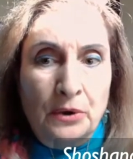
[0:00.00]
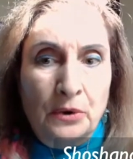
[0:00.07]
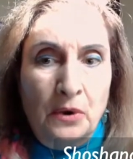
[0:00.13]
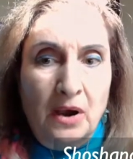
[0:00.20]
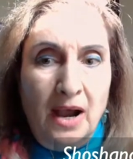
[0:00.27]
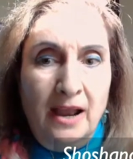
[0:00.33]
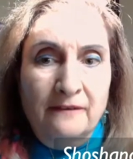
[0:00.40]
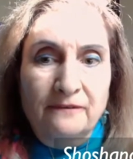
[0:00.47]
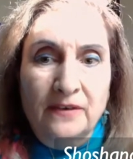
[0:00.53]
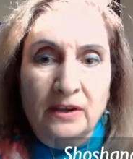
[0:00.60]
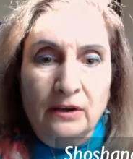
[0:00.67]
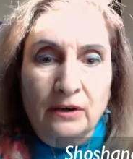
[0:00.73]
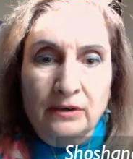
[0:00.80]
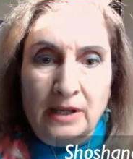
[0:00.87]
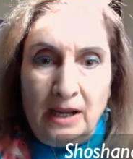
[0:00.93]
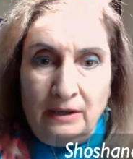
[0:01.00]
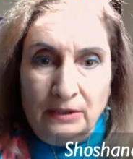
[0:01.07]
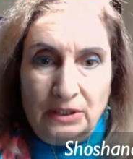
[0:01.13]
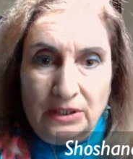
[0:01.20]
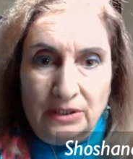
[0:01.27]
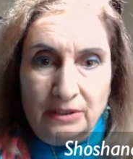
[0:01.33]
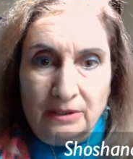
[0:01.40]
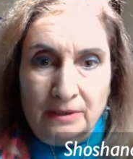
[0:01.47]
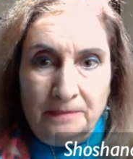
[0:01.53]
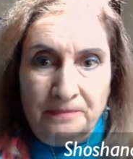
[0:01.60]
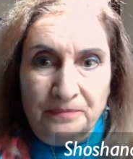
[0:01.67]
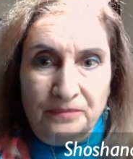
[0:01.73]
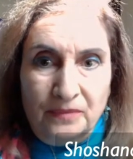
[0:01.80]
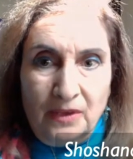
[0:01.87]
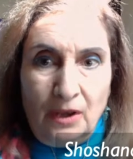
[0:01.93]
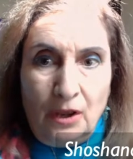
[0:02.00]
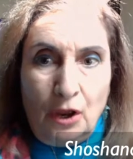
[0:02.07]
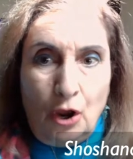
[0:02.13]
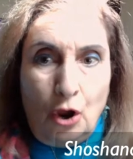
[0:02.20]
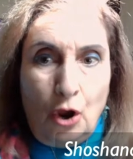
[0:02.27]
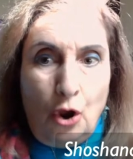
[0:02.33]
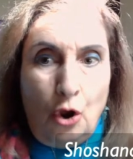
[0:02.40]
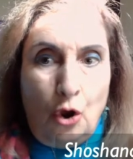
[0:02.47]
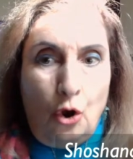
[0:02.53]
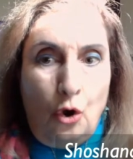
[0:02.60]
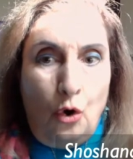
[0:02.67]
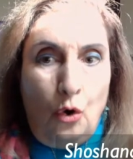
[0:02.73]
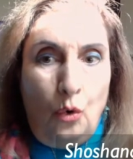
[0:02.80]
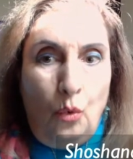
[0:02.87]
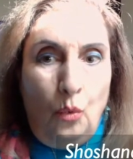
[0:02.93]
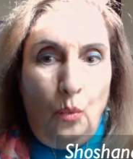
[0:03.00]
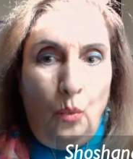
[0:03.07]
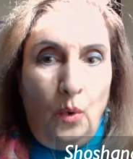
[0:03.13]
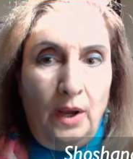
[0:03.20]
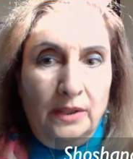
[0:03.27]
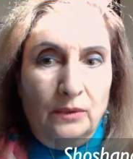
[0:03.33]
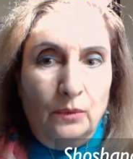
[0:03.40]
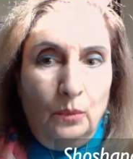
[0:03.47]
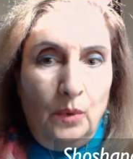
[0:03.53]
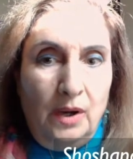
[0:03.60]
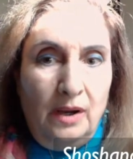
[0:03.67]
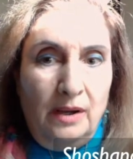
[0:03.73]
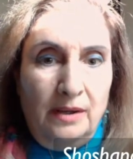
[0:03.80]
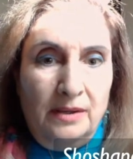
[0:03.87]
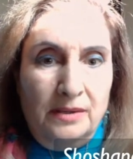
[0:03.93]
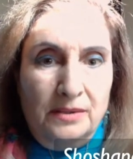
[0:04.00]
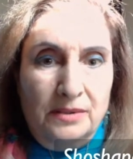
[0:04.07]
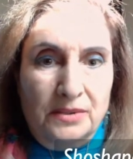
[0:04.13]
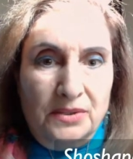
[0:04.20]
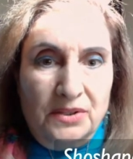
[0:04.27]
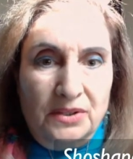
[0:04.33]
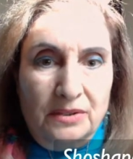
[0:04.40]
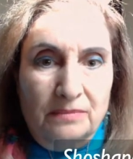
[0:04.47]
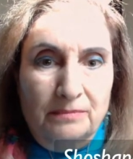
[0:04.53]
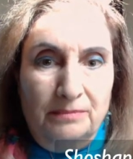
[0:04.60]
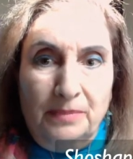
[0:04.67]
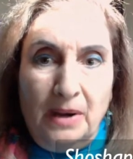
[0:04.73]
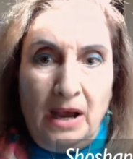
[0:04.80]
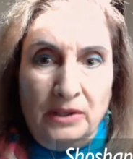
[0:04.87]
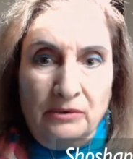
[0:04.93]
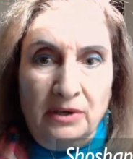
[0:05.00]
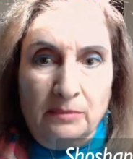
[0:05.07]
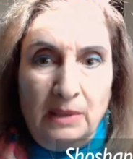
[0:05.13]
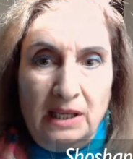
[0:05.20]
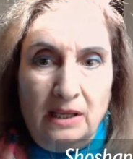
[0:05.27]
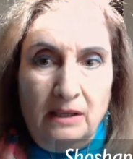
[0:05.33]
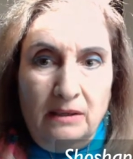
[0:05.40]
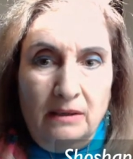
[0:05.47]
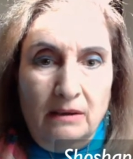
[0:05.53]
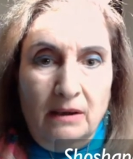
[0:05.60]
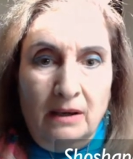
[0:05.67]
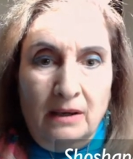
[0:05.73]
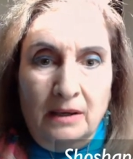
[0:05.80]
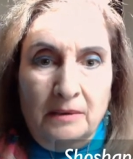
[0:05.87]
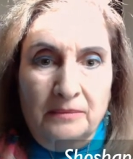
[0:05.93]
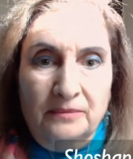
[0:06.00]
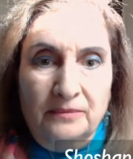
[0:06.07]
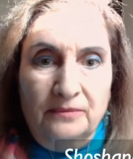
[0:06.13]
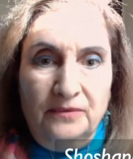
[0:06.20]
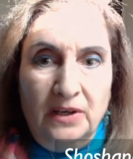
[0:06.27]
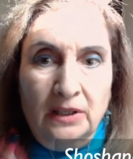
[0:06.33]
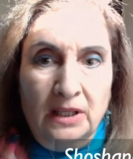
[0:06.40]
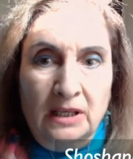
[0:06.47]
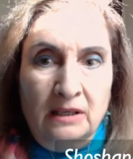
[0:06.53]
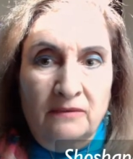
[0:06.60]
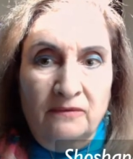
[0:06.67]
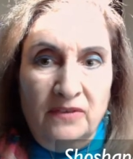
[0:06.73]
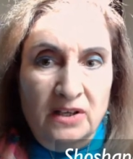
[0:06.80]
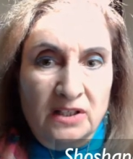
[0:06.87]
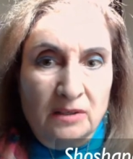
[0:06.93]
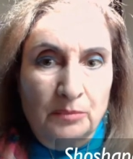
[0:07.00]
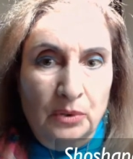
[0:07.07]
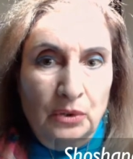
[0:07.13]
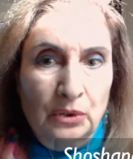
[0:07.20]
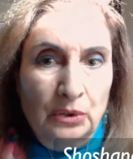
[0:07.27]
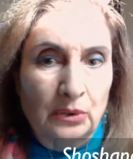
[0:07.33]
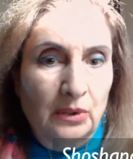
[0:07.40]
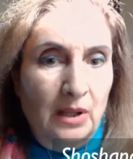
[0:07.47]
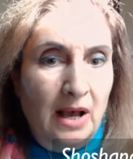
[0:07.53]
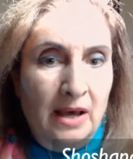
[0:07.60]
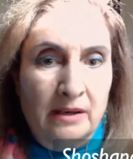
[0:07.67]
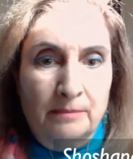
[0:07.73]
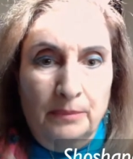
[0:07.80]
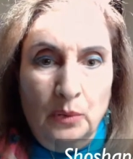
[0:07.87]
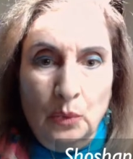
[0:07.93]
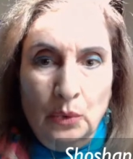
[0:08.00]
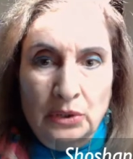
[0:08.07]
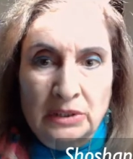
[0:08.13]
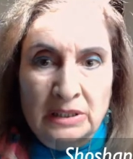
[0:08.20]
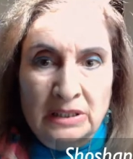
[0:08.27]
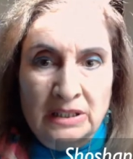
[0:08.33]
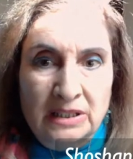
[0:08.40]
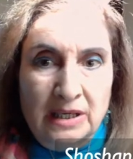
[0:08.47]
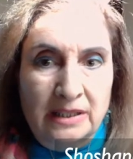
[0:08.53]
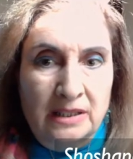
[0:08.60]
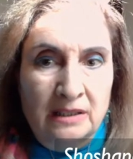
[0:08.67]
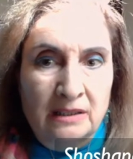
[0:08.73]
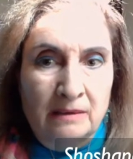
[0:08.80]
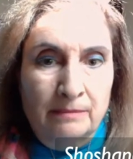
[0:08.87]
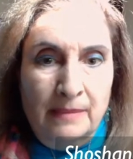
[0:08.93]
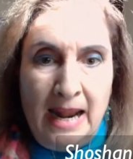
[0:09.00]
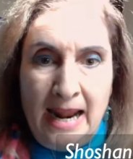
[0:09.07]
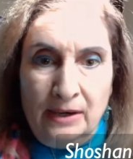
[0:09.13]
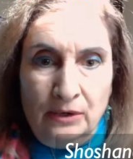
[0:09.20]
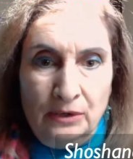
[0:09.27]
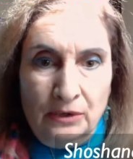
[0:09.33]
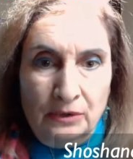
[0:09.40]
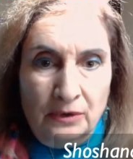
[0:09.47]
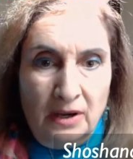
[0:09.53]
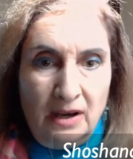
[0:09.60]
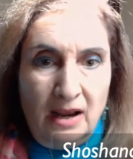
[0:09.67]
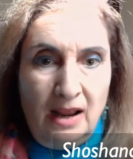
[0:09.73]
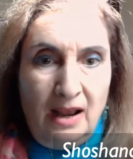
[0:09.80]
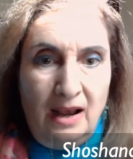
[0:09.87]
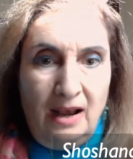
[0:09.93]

so I figured out um, what was bothering me um, feeling invisible, unimportant, I didn't matter.